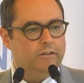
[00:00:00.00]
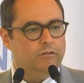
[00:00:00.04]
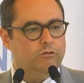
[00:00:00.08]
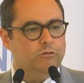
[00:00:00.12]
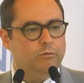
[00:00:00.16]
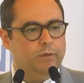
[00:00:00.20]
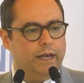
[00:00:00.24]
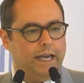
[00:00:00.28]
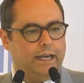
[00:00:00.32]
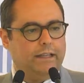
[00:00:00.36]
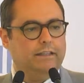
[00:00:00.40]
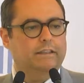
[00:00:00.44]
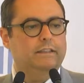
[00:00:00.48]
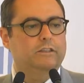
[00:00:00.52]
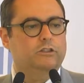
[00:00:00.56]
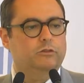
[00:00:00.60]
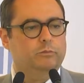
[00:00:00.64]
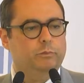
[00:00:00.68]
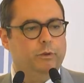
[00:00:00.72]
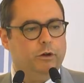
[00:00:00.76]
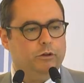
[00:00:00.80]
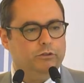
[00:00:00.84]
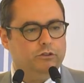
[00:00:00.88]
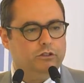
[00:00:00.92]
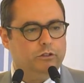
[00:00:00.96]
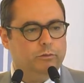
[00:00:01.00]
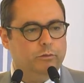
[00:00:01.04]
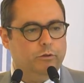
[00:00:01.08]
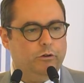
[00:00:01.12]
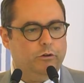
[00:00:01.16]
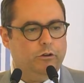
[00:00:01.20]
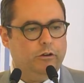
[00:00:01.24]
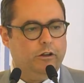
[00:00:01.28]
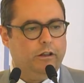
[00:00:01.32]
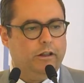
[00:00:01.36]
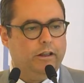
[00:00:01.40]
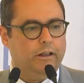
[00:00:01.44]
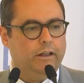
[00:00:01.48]
to make this
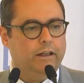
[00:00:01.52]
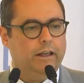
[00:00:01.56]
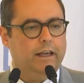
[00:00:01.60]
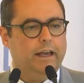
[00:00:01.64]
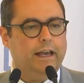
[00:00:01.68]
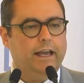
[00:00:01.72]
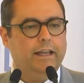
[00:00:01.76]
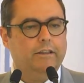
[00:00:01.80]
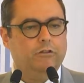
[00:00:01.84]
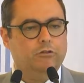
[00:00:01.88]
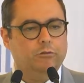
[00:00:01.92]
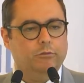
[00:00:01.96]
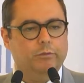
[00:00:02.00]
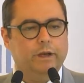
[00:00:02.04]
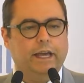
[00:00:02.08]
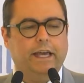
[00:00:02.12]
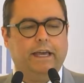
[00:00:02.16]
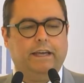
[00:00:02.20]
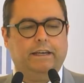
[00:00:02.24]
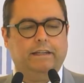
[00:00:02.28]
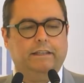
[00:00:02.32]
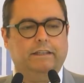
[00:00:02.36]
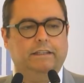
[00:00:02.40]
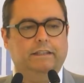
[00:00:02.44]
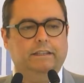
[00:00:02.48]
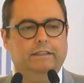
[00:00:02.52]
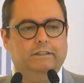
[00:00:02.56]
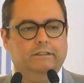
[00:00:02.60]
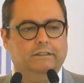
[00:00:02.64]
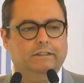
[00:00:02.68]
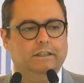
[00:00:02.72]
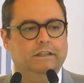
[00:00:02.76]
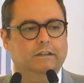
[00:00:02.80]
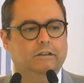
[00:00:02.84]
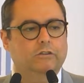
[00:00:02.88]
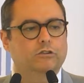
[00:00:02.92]
possible and to make this uh,